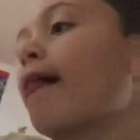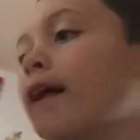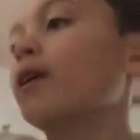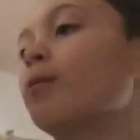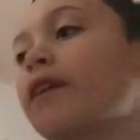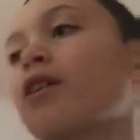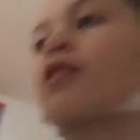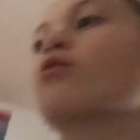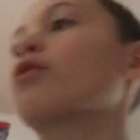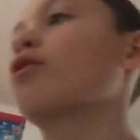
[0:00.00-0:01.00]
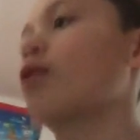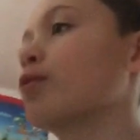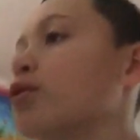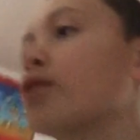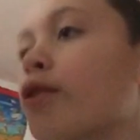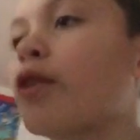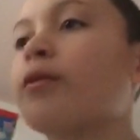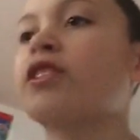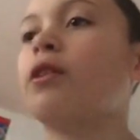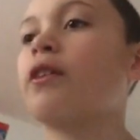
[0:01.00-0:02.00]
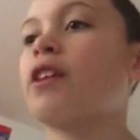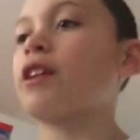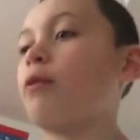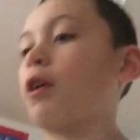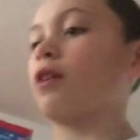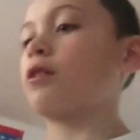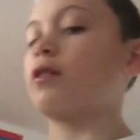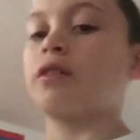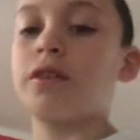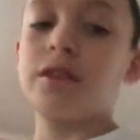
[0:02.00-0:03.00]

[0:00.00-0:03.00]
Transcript: I know, but you're on Google Chrome. Google Chrome is the only thing that works.